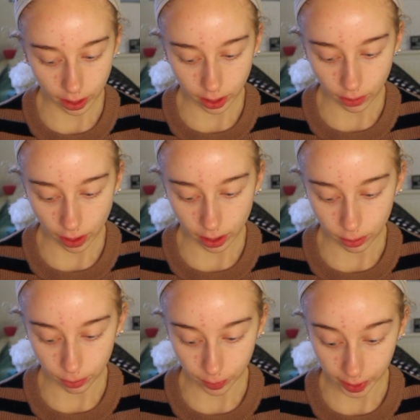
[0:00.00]
I know how
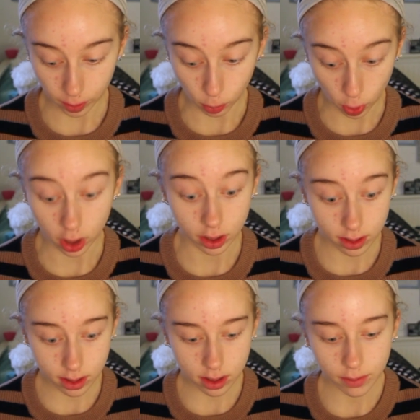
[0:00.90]
to read
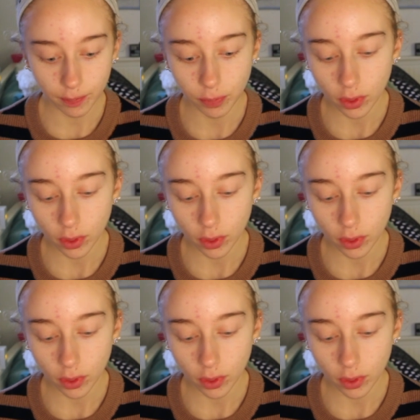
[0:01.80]
words.